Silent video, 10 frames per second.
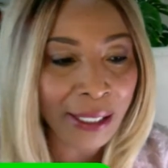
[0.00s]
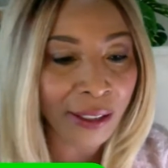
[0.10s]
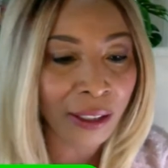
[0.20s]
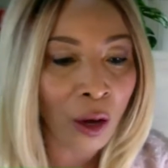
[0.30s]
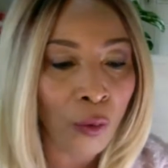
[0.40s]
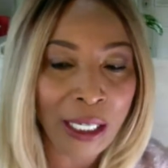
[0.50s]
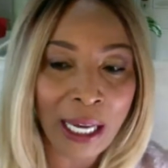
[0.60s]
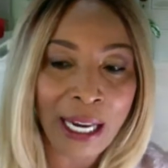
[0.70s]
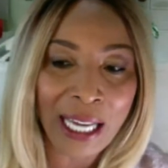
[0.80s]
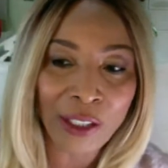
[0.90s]
so we
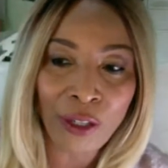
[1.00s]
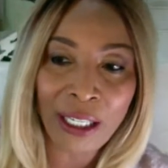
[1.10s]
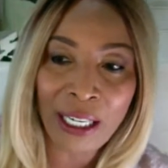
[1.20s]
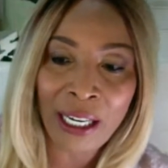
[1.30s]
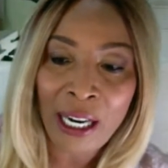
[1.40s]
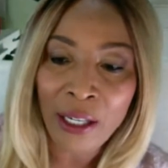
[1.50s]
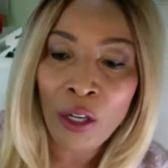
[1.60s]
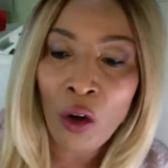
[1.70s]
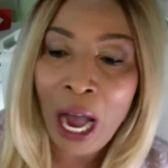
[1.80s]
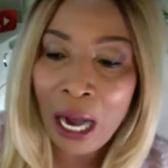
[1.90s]
can actually
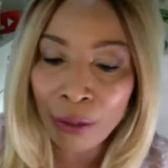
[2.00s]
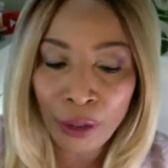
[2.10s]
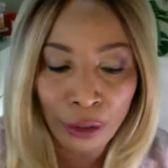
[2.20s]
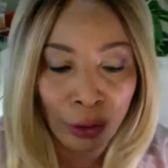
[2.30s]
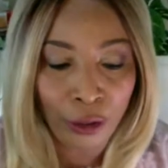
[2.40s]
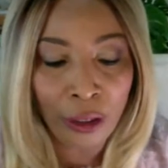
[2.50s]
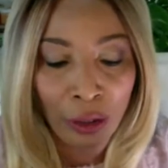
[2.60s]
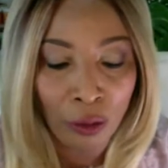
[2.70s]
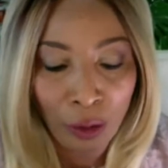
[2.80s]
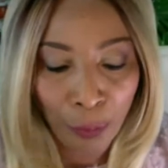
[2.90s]
know how to, you
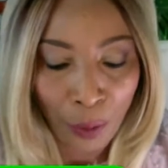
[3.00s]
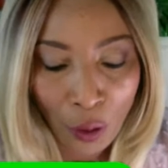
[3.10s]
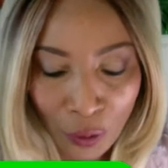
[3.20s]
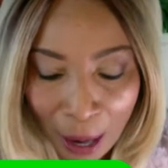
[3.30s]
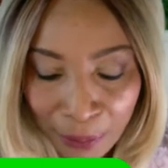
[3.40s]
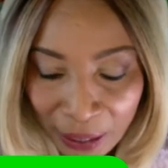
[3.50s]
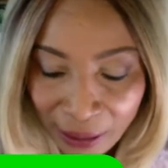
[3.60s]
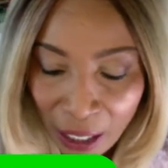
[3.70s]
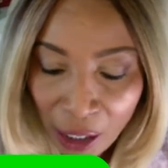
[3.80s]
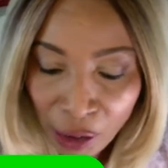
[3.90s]
know, to program
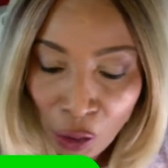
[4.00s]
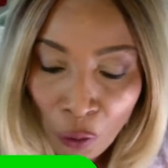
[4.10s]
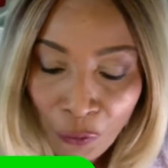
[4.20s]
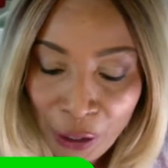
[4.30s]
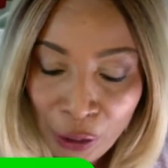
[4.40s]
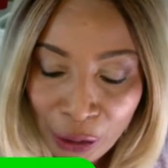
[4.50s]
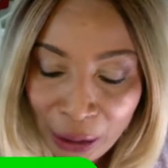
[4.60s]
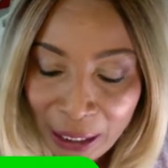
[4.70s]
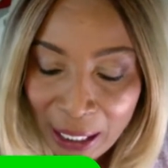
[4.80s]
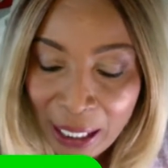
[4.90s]
this show for you
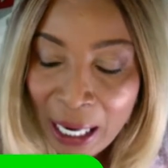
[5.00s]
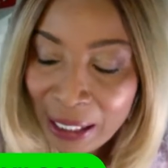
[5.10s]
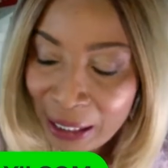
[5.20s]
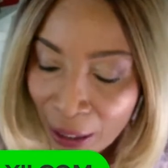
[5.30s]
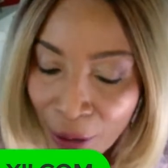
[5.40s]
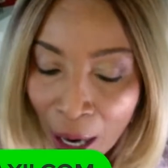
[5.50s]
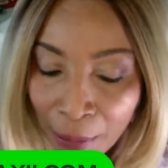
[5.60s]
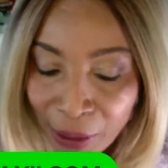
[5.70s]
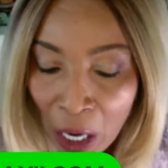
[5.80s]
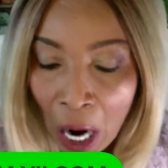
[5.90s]
today.
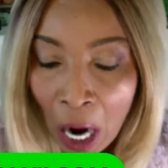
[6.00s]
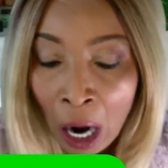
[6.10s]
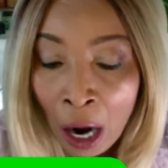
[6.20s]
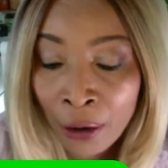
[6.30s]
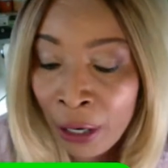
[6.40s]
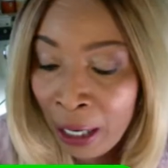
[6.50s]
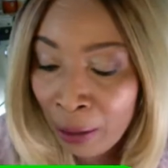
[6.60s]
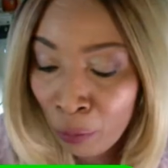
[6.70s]
Serums are